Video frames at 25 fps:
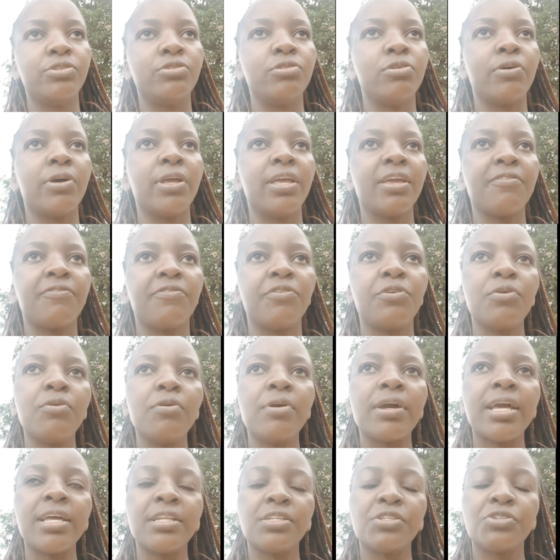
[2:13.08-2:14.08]
So if
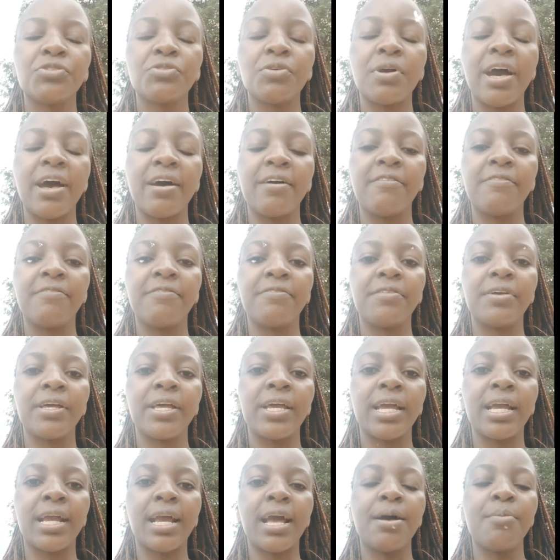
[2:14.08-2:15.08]
you get to have
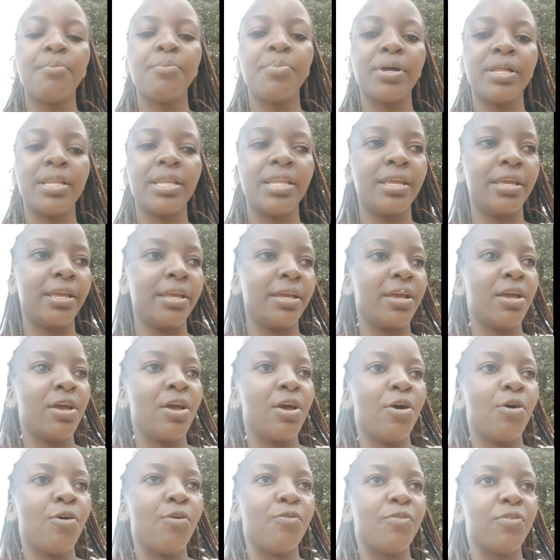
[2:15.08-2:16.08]
a company
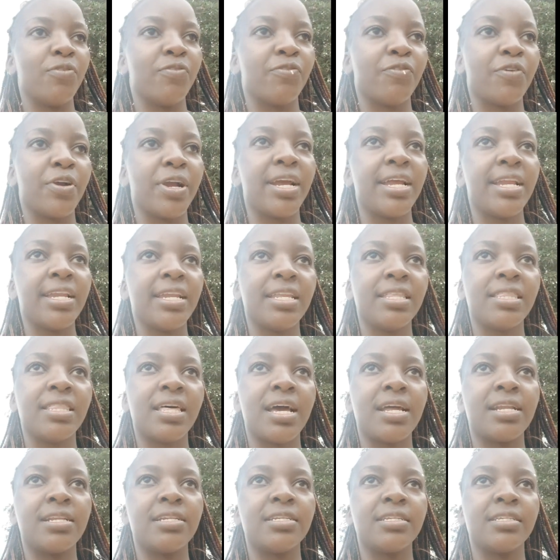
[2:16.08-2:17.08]
of a friend
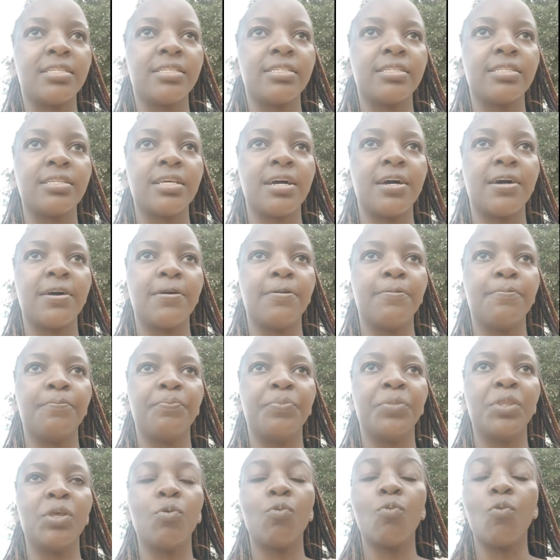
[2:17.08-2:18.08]
that is
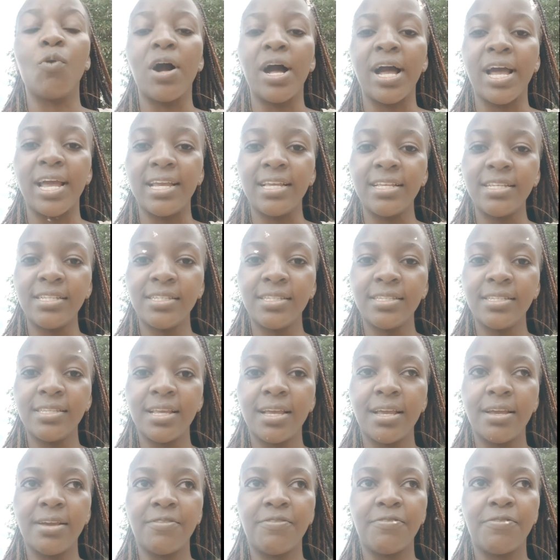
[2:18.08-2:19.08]
um,
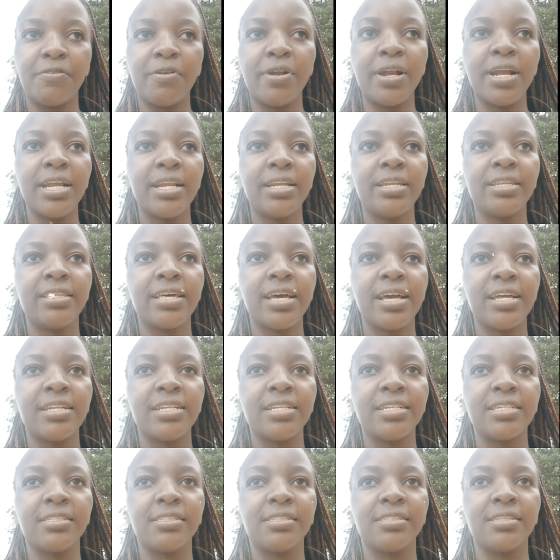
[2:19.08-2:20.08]
wise, a friend
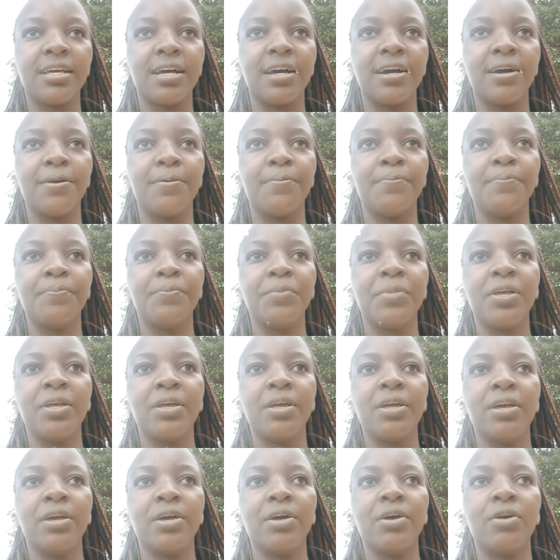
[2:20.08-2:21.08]
that is uh,
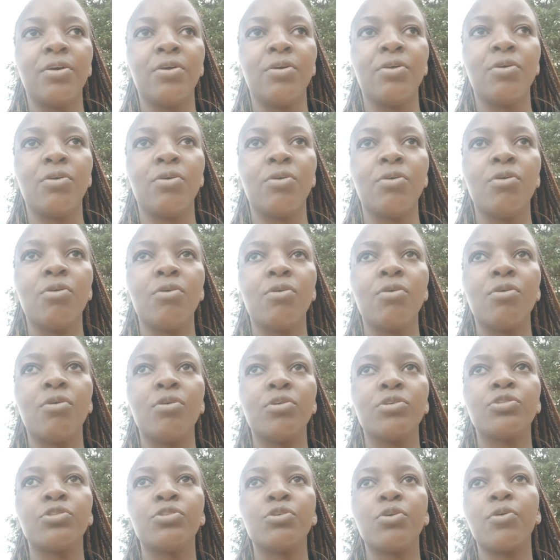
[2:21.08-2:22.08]

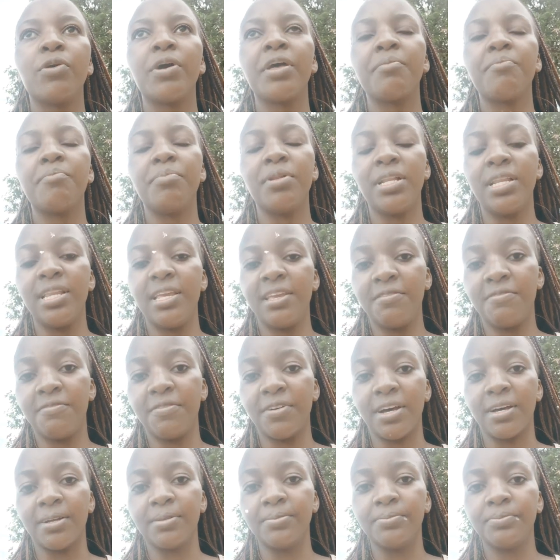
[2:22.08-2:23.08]
also a
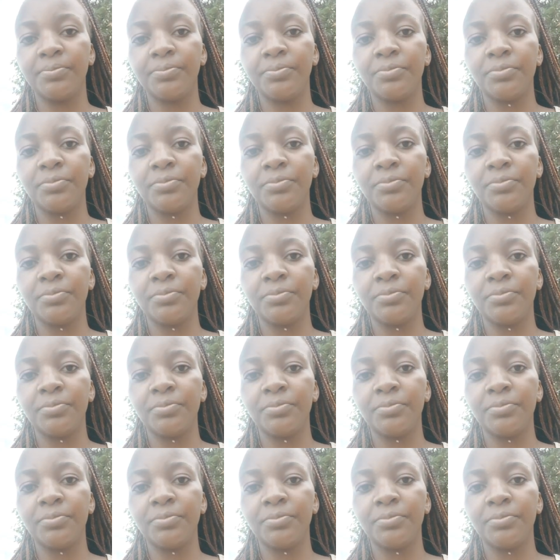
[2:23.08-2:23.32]
believer,